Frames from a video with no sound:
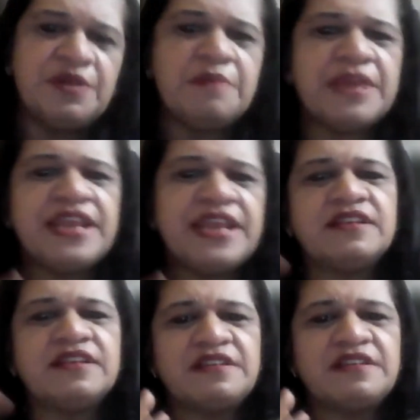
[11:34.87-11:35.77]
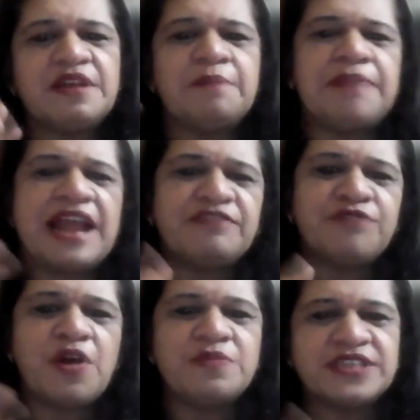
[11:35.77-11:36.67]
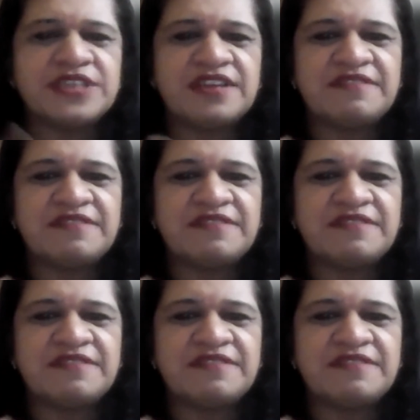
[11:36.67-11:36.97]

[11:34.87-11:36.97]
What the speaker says: are many other platforms